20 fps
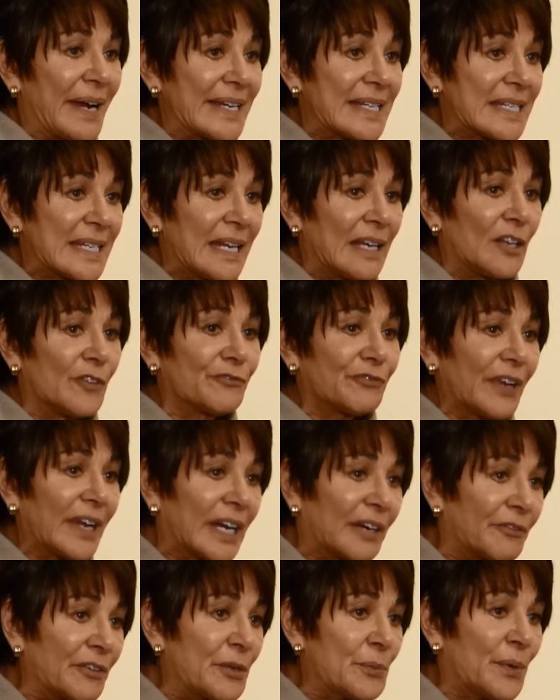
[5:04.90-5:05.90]
myself,
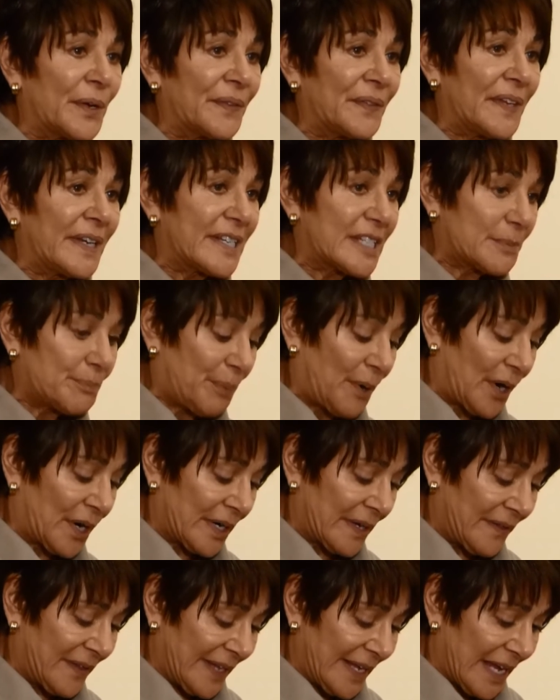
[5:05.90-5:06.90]
everyone that is part
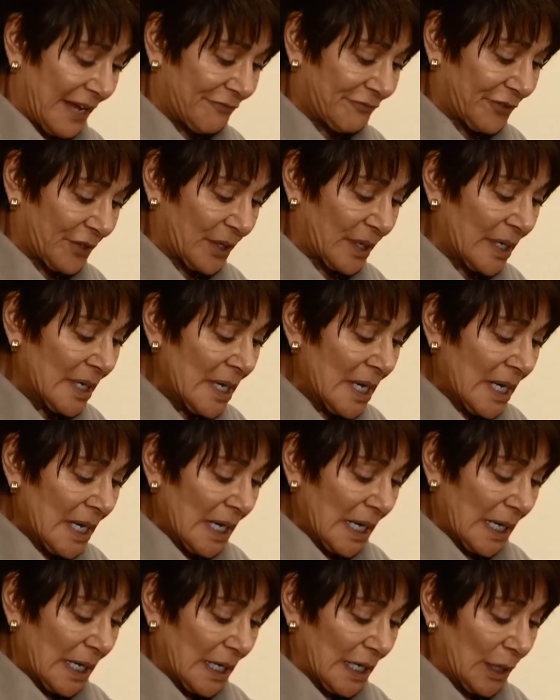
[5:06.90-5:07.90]
of the effort,
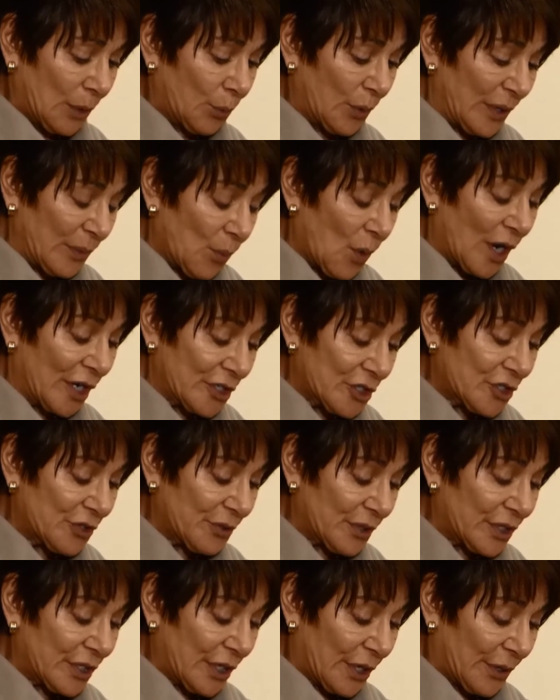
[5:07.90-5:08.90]
we want
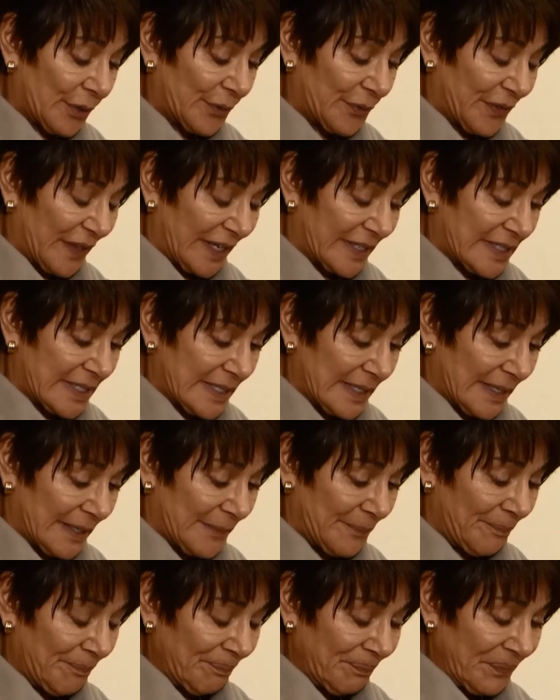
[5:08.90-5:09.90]
you to know that,
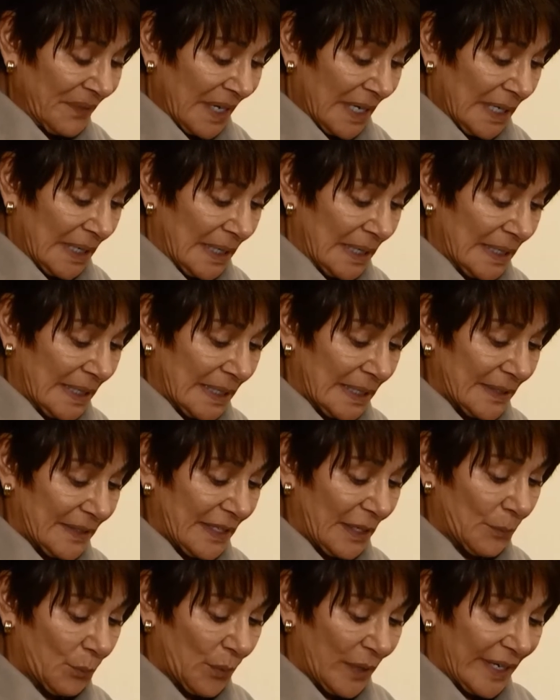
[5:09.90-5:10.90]

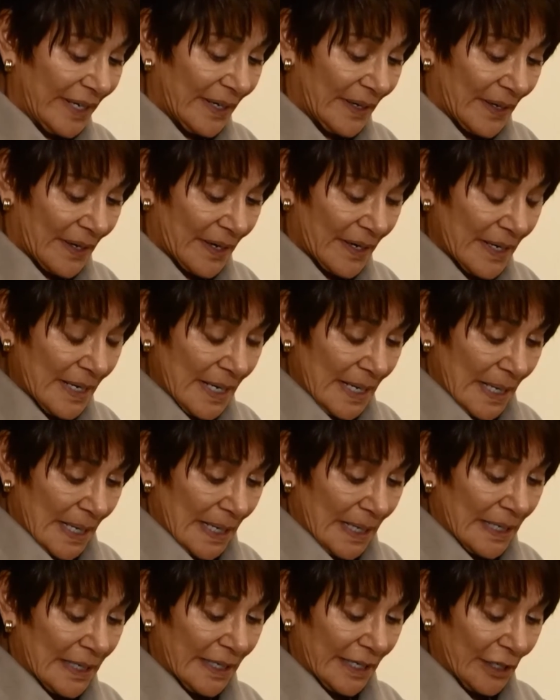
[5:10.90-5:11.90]
that we are
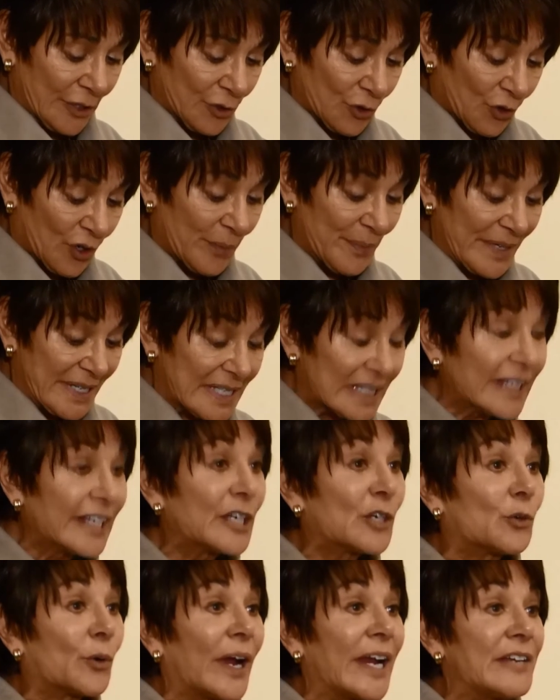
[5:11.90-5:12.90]
enormously
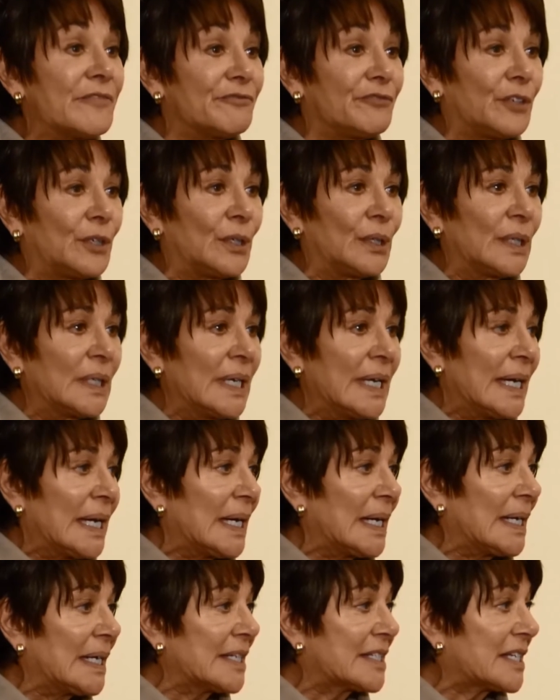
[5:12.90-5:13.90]
grateful
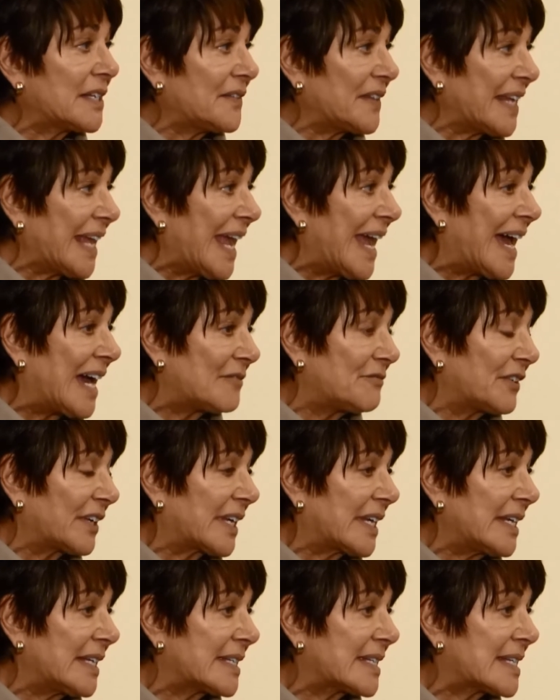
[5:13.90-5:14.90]
to the
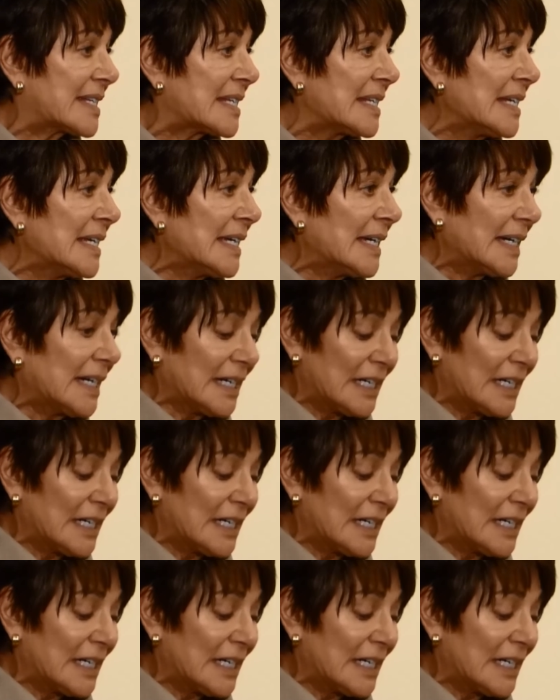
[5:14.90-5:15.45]
advocates